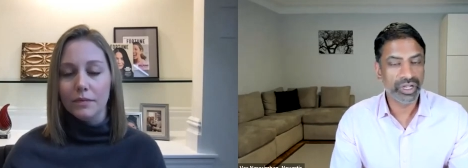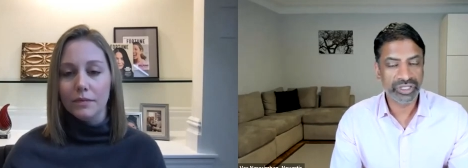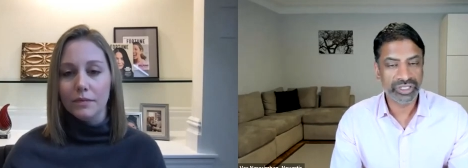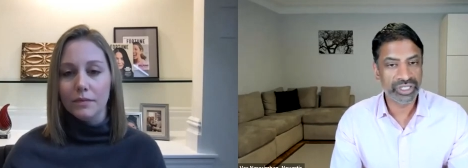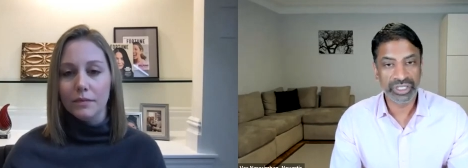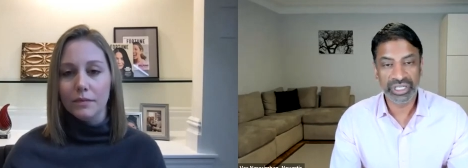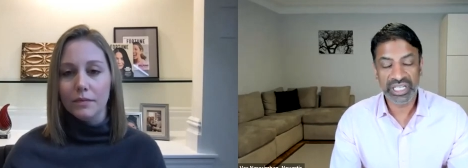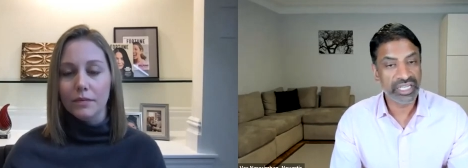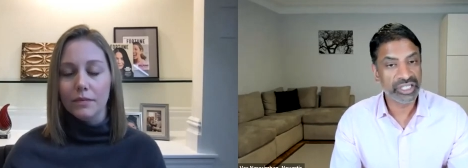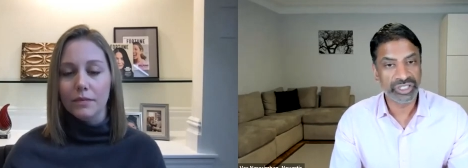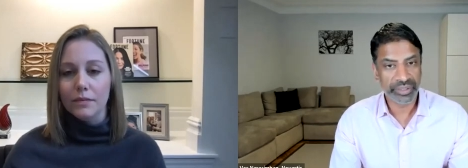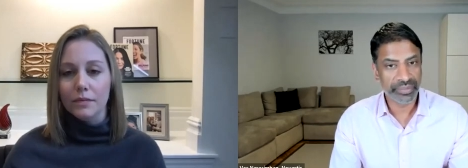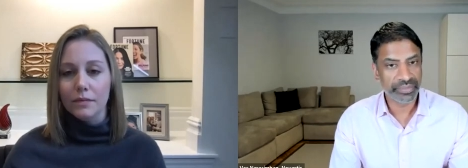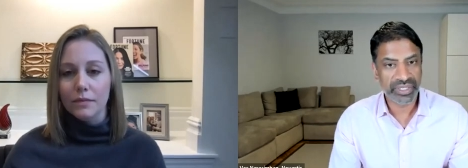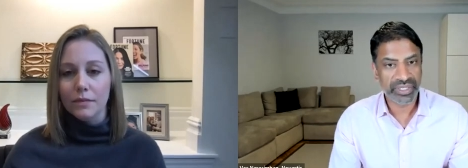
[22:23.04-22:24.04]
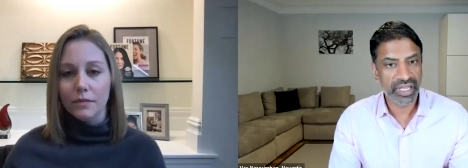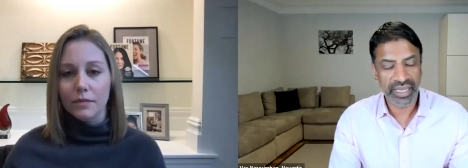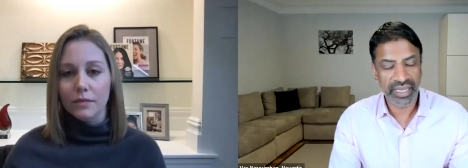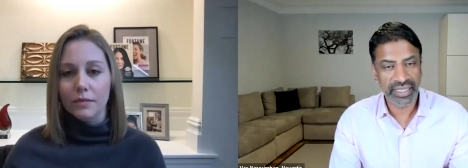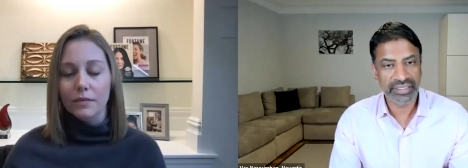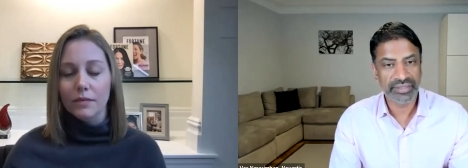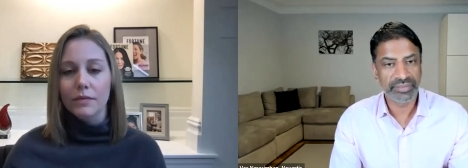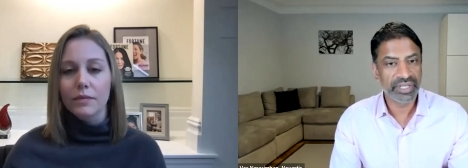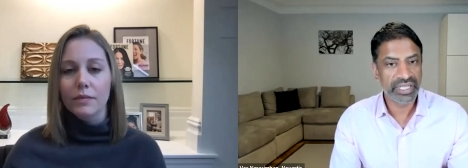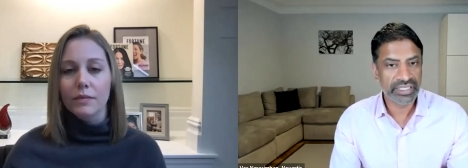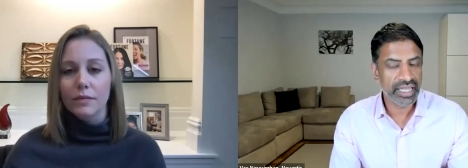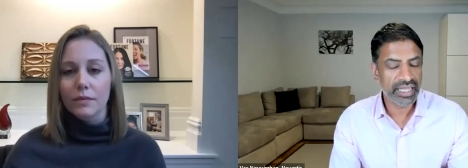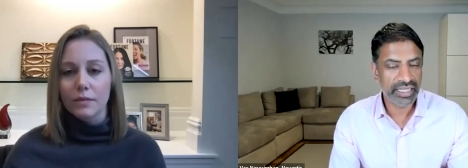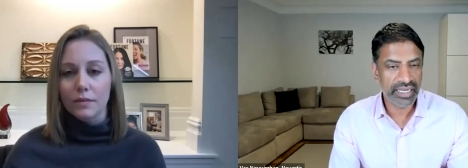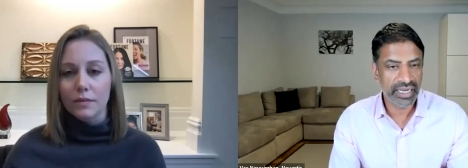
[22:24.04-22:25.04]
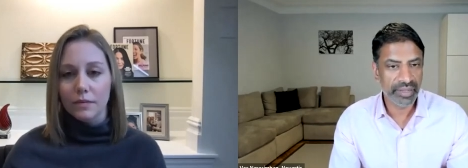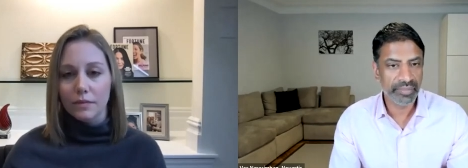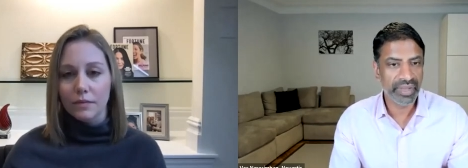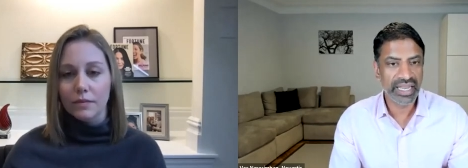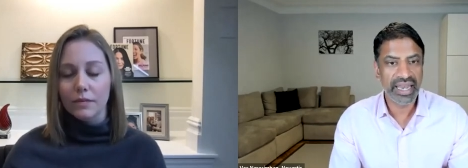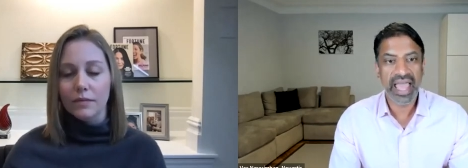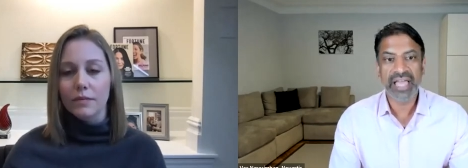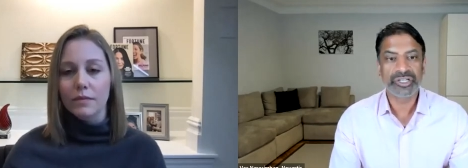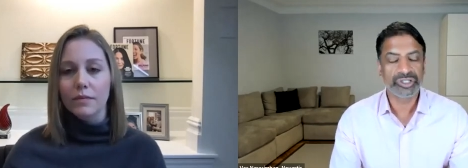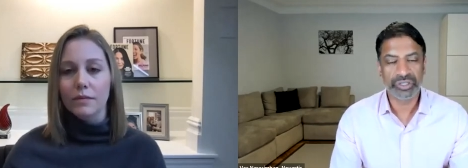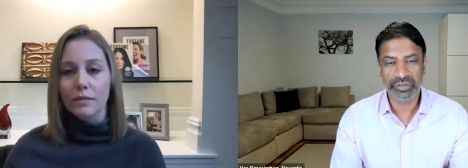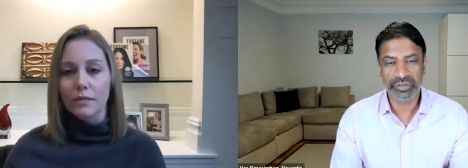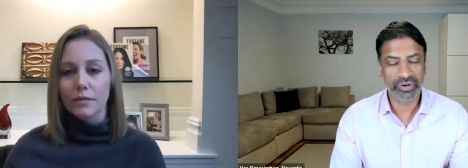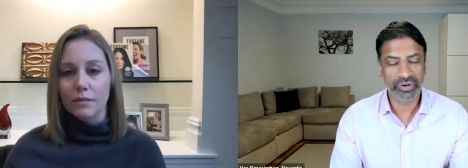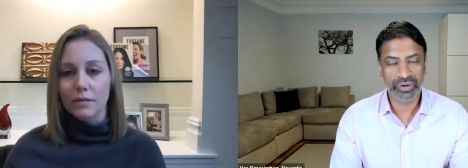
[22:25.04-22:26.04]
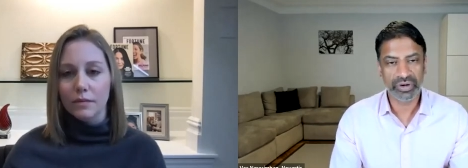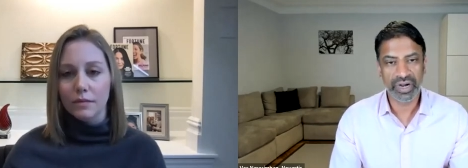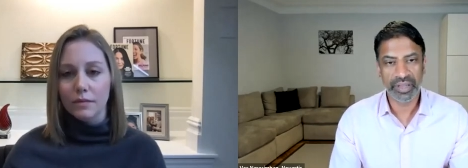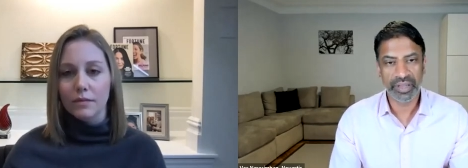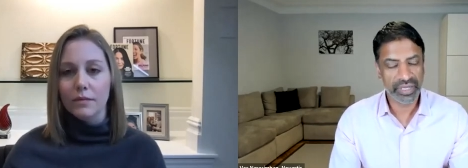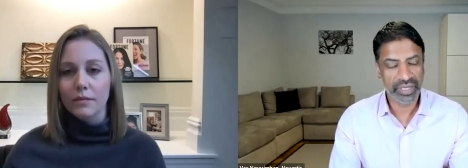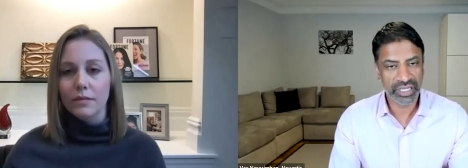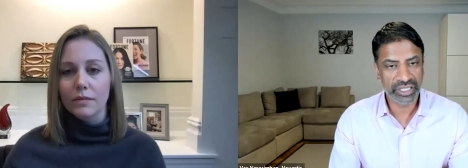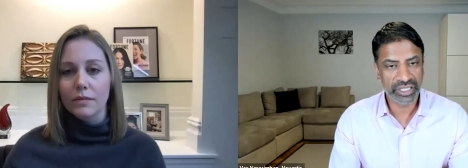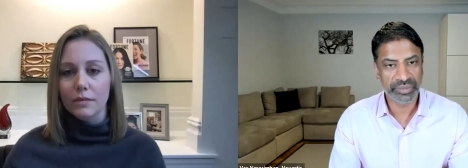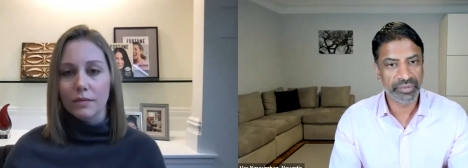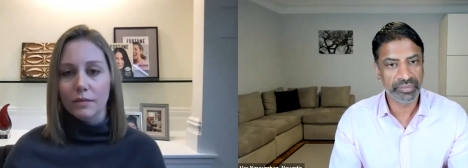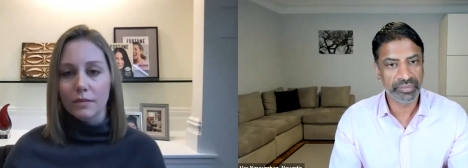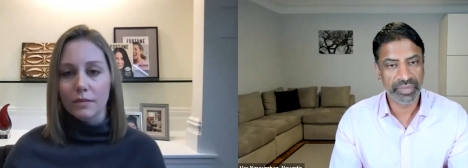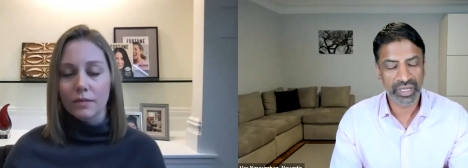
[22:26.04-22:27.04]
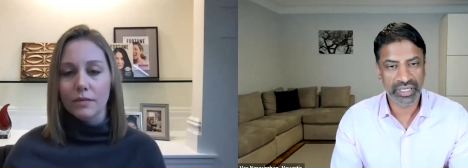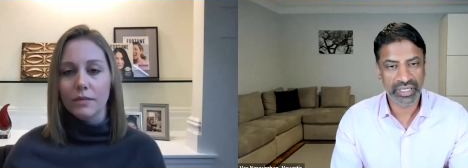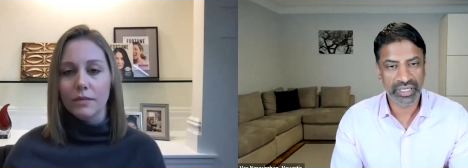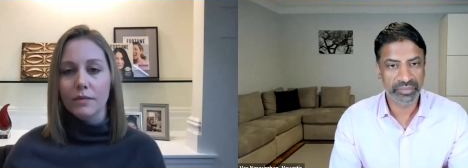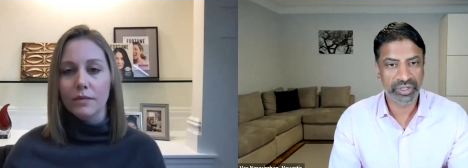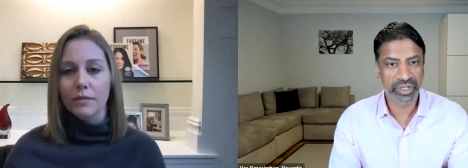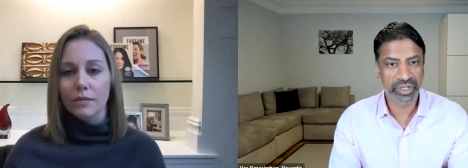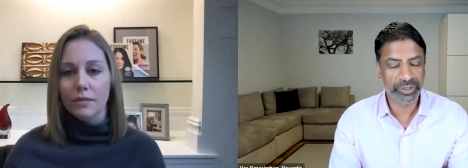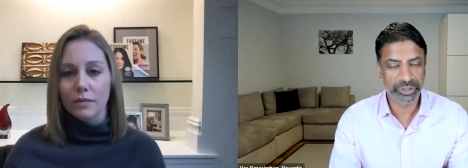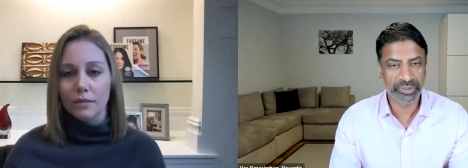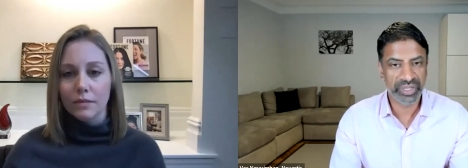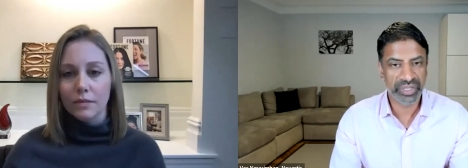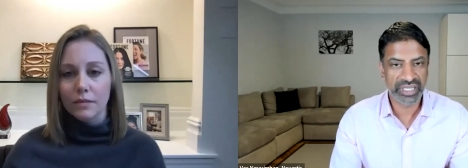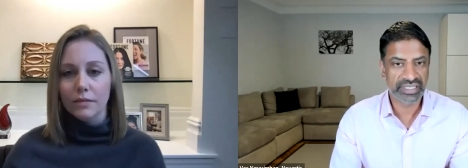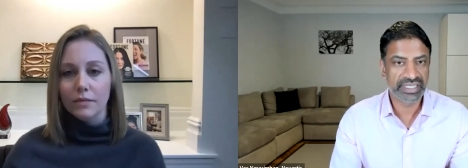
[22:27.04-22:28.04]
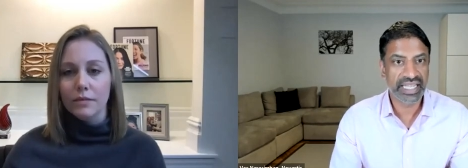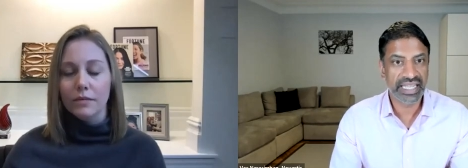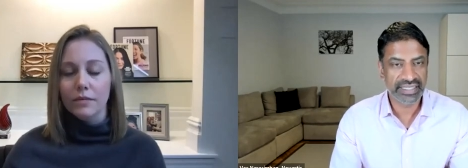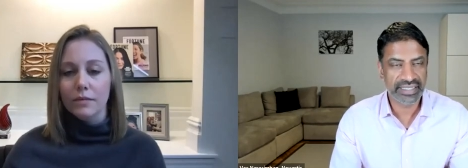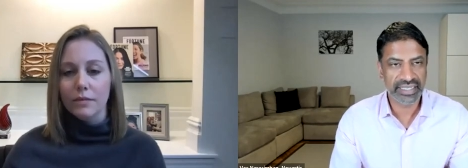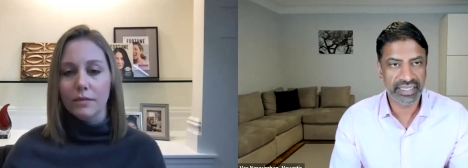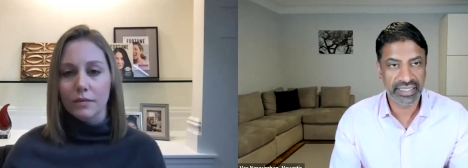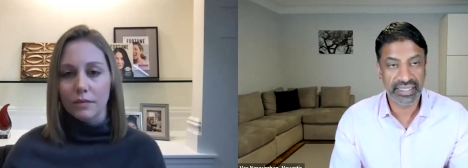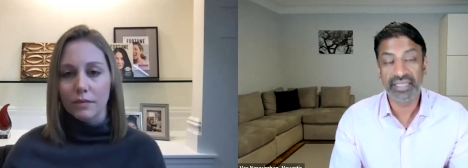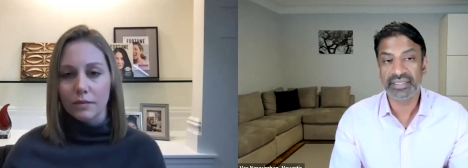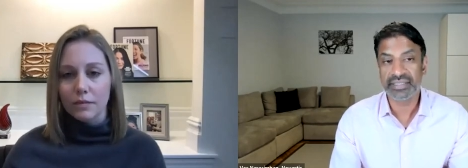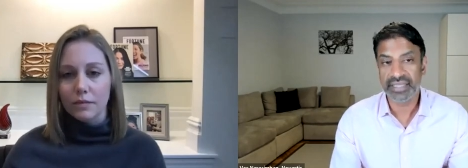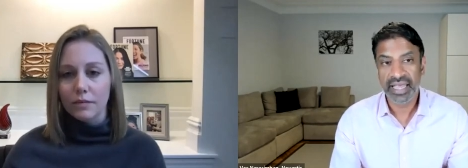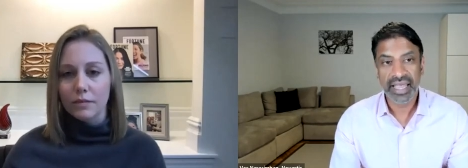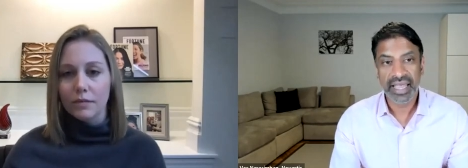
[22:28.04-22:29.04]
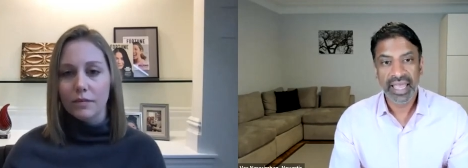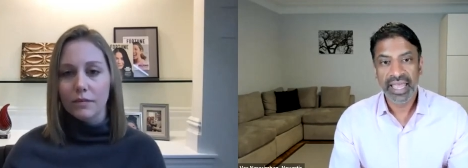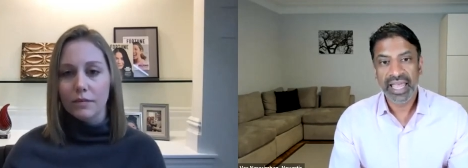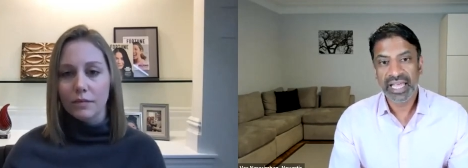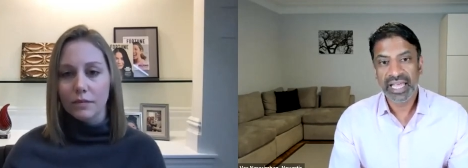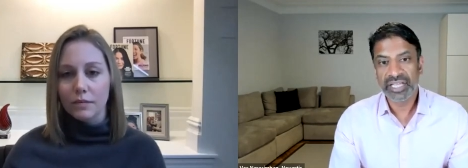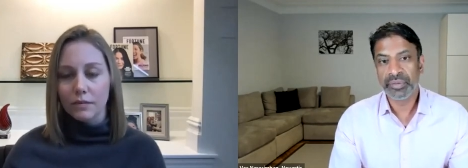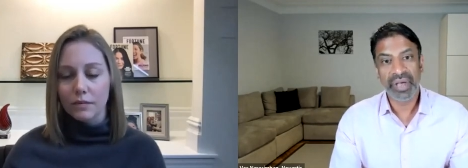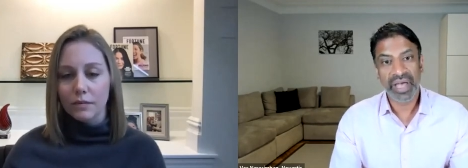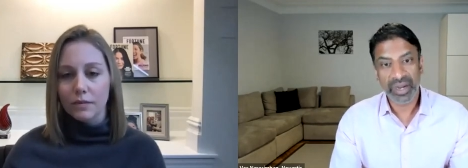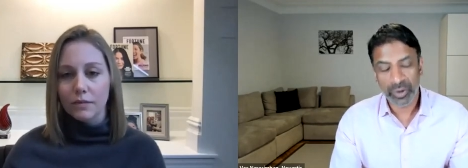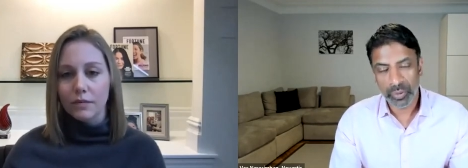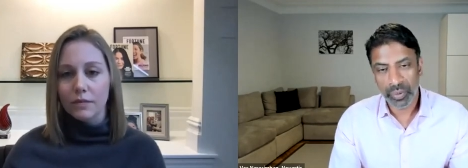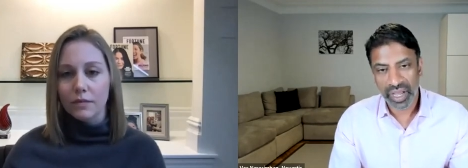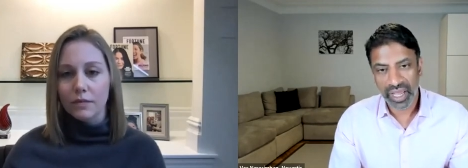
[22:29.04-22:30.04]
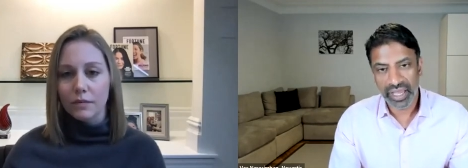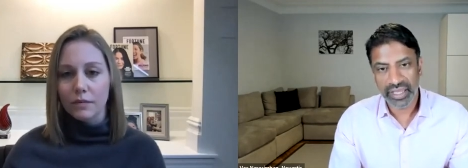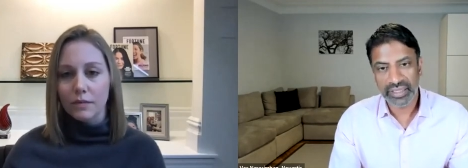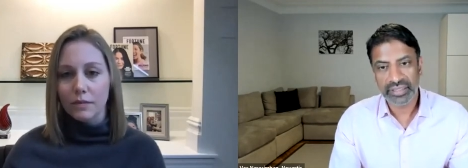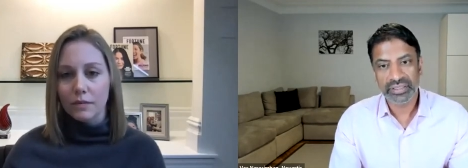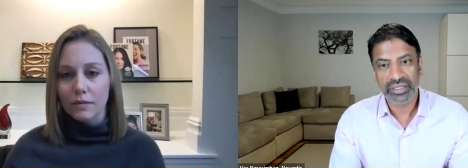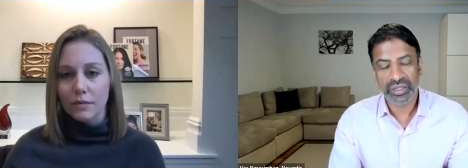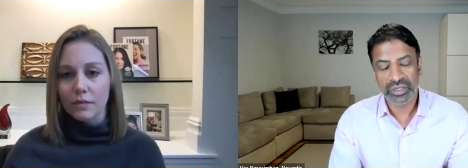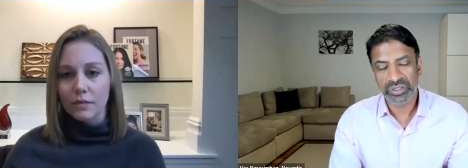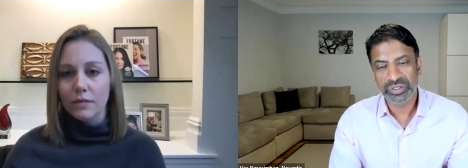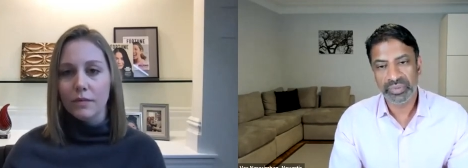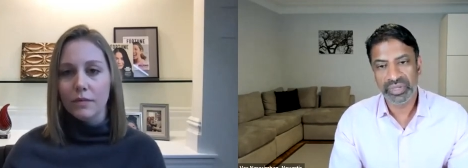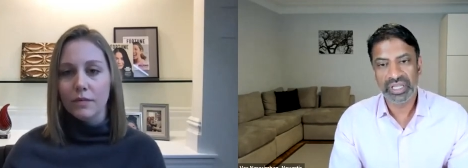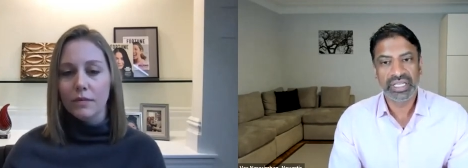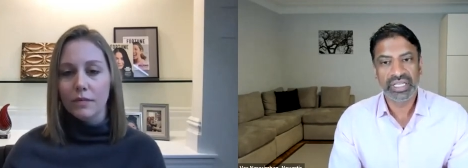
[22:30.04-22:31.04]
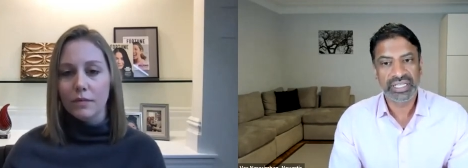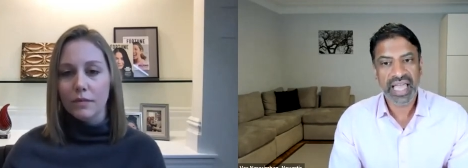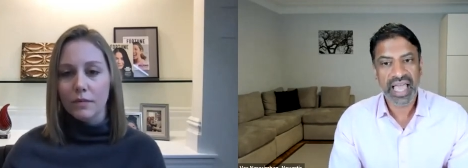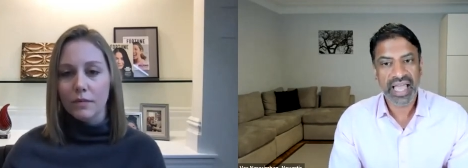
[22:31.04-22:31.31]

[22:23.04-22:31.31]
Speaker 1: launched in Egypt, and it's being taken up by a national program in Egypt, a middle income country, because they see this as a better way to ultimately